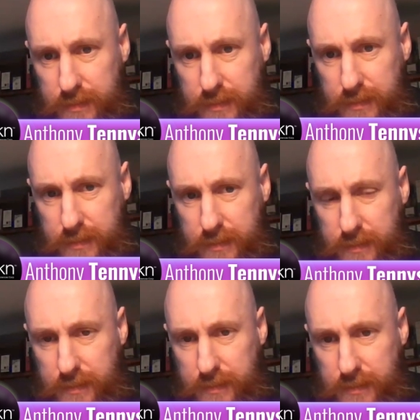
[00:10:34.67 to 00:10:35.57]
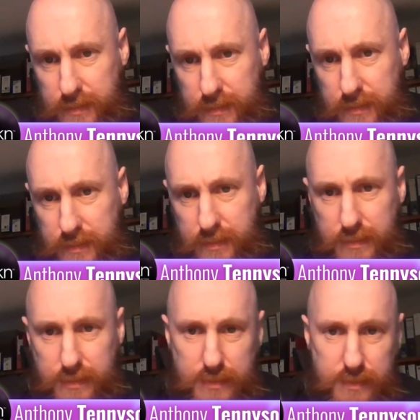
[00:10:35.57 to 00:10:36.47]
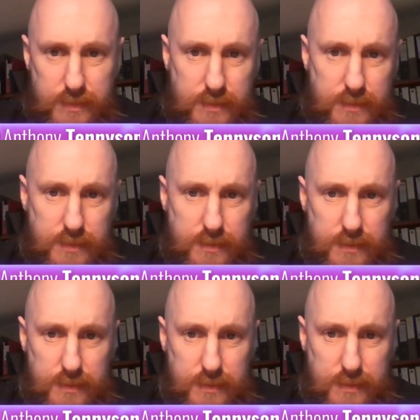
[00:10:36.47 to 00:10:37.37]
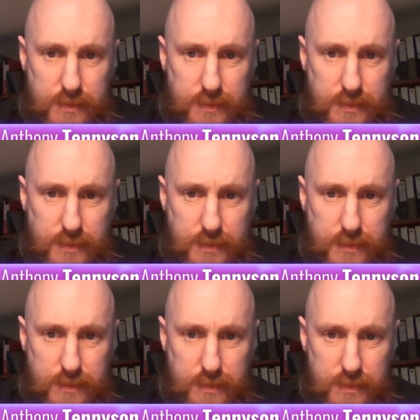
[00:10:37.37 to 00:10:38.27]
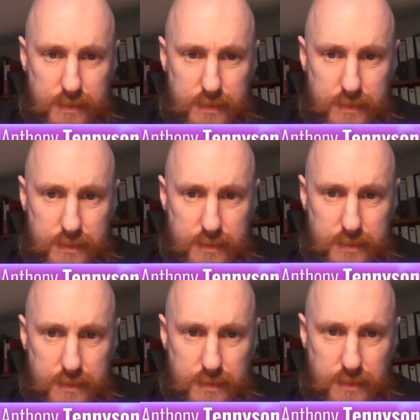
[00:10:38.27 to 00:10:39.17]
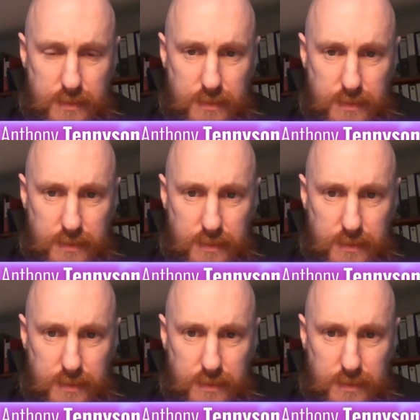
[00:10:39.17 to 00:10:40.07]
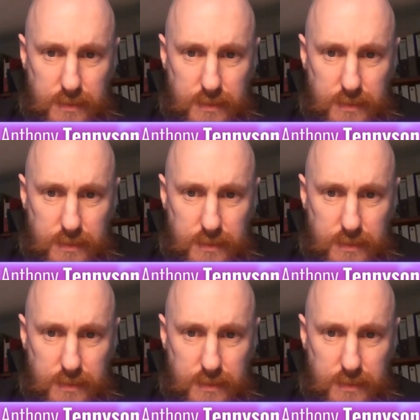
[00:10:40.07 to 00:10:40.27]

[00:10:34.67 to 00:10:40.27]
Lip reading: No words are spoken by the person on screen.